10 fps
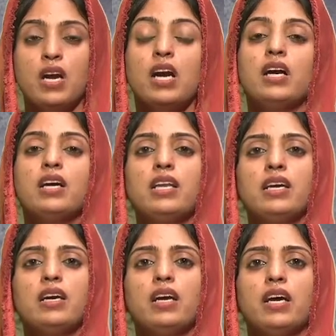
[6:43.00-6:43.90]

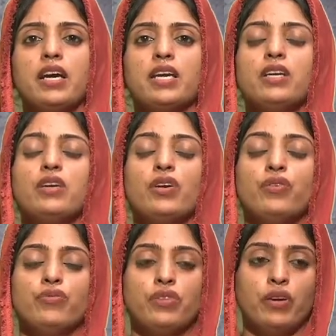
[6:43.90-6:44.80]
Earlier,
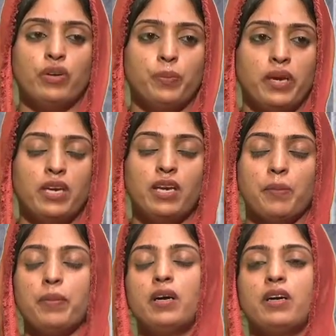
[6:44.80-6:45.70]
if they were paying uh,
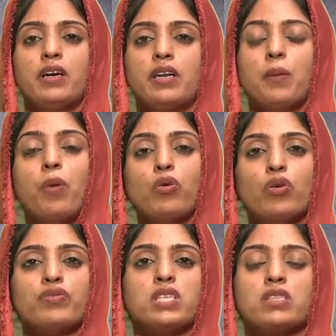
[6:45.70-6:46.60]
an amount
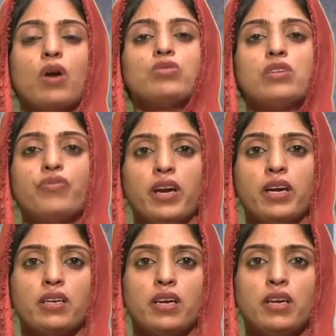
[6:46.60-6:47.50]
of
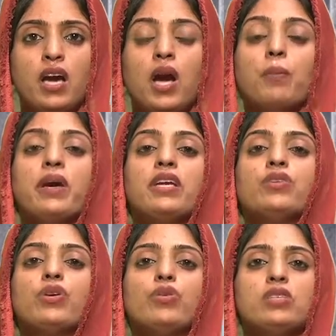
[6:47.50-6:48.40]
6,500, by
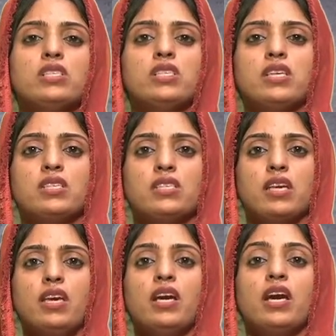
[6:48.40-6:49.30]
introducing
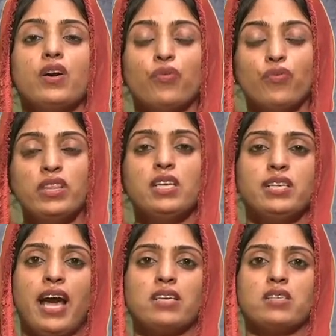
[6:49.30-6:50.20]
GST, with the
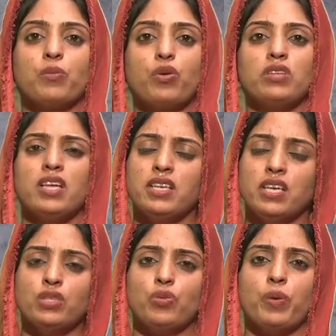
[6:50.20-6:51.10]
tax amount, they
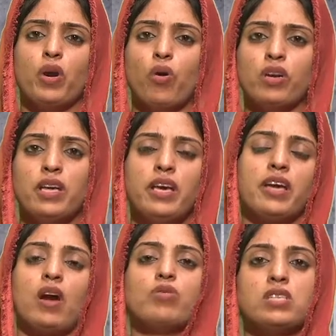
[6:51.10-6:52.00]
need to pay only
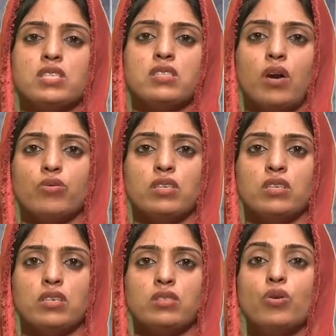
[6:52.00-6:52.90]
around 6,000.
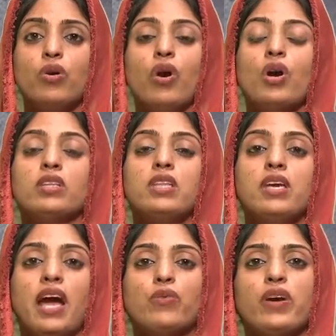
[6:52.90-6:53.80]
So, the
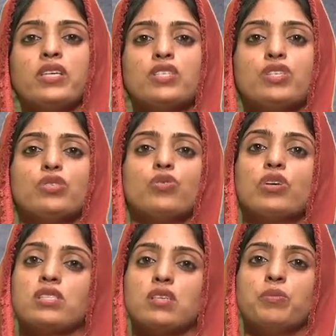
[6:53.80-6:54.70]
advantages to
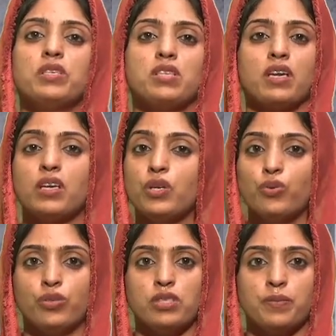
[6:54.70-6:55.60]
customers are huge.